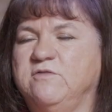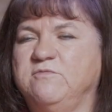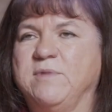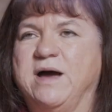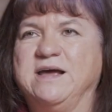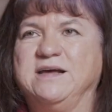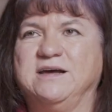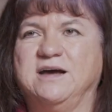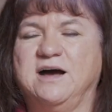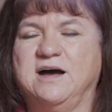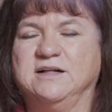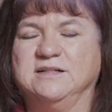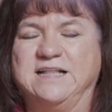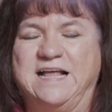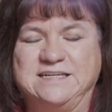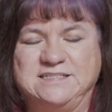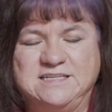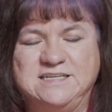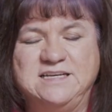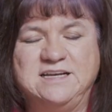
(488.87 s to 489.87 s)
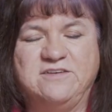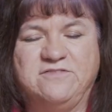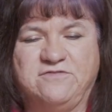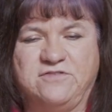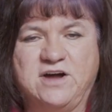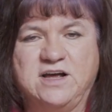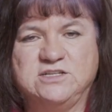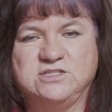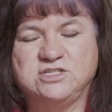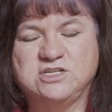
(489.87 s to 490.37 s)
of my Latina
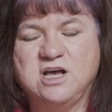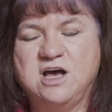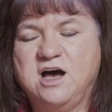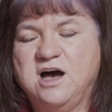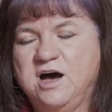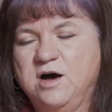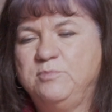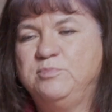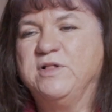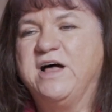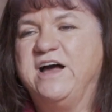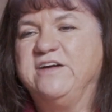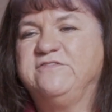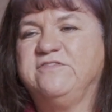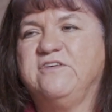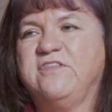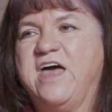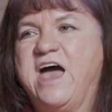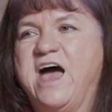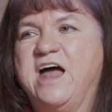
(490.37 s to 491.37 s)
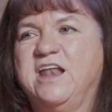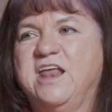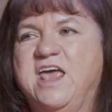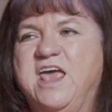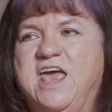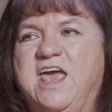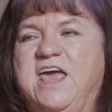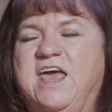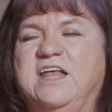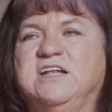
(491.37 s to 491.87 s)
friends applied for that,
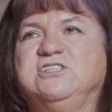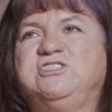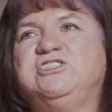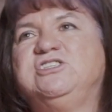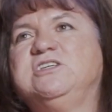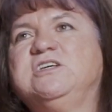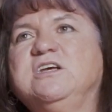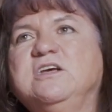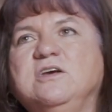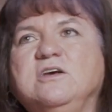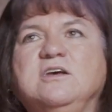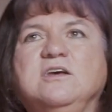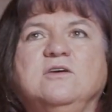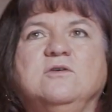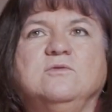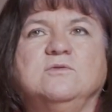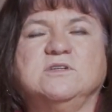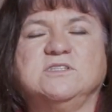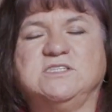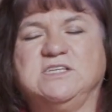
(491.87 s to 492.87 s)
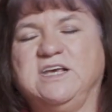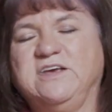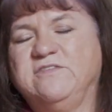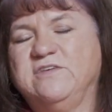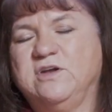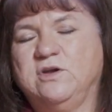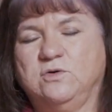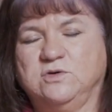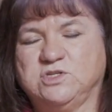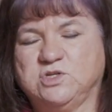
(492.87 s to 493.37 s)
and
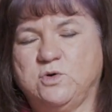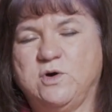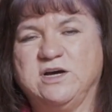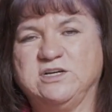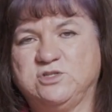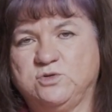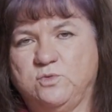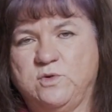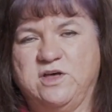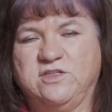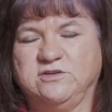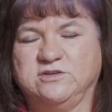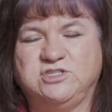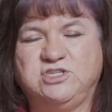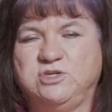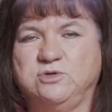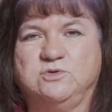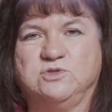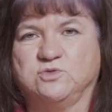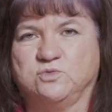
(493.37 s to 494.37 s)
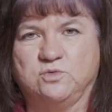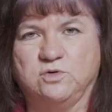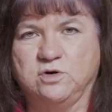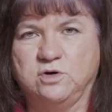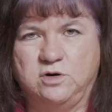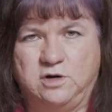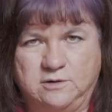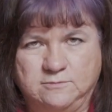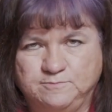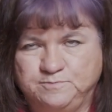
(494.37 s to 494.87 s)
it was questioned whether she was
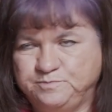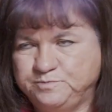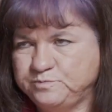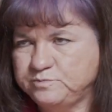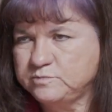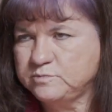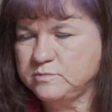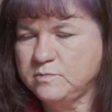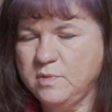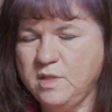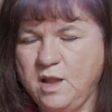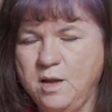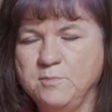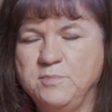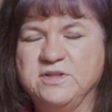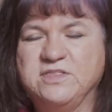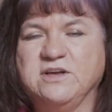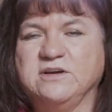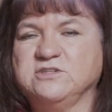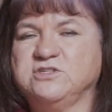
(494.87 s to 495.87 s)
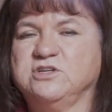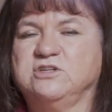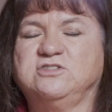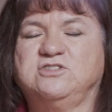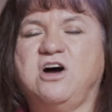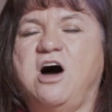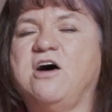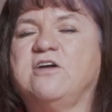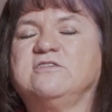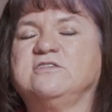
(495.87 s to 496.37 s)
rural. But there's
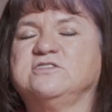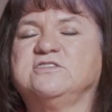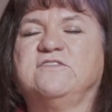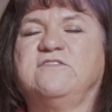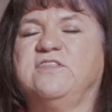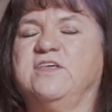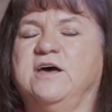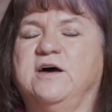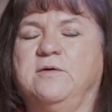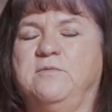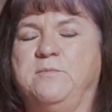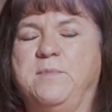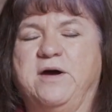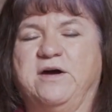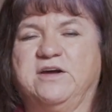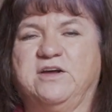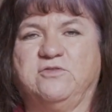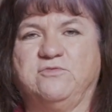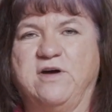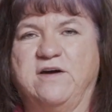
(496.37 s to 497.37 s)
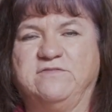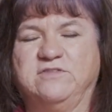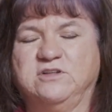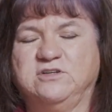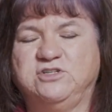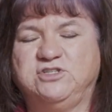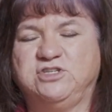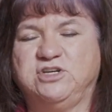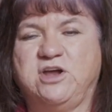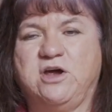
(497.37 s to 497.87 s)
Daughters of the American
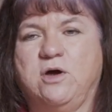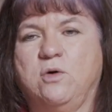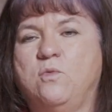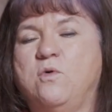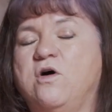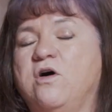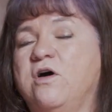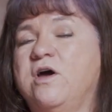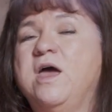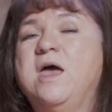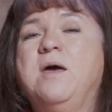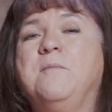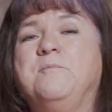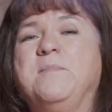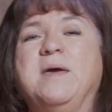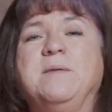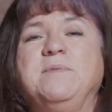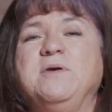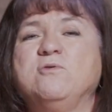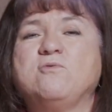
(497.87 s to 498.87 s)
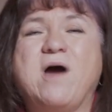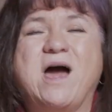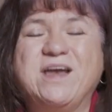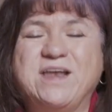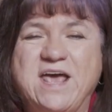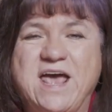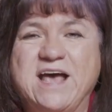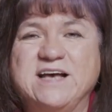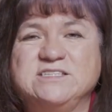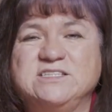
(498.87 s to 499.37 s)
Revolutionary War. Maybe write
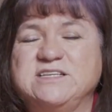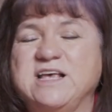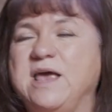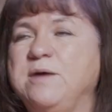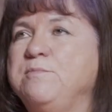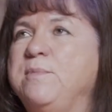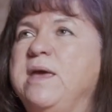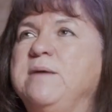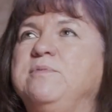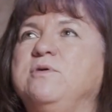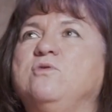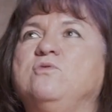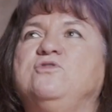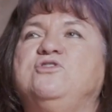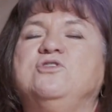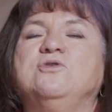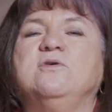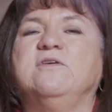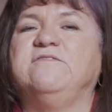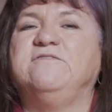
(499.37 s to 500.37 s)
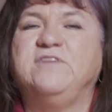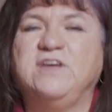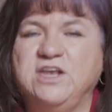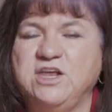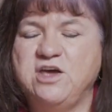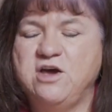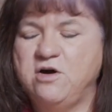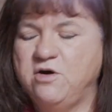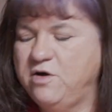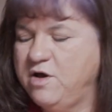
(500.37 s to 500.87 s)
an essay. Maybe do a
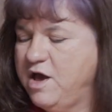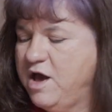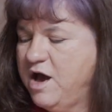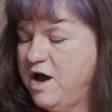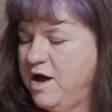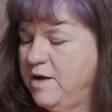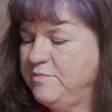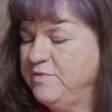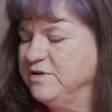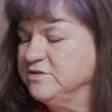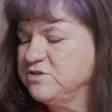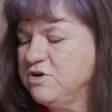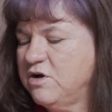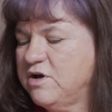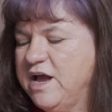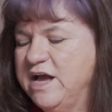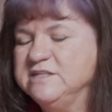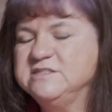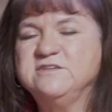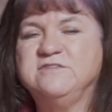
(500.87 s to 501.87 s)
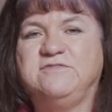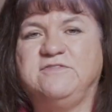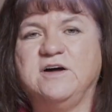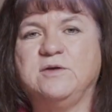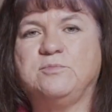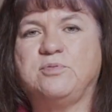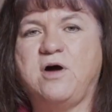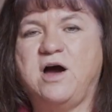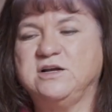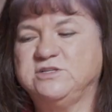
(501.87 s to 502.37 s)
video. There's all kinds of
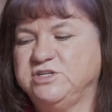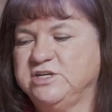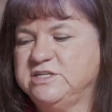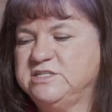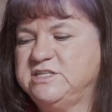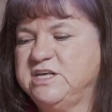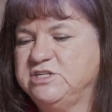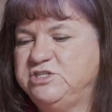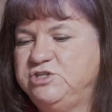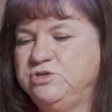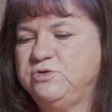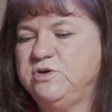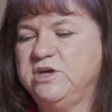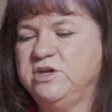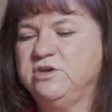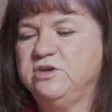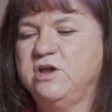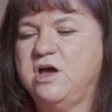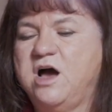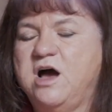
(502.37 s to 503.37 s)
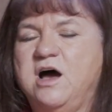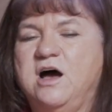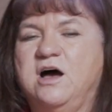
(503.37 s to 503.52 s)
fun projects that you can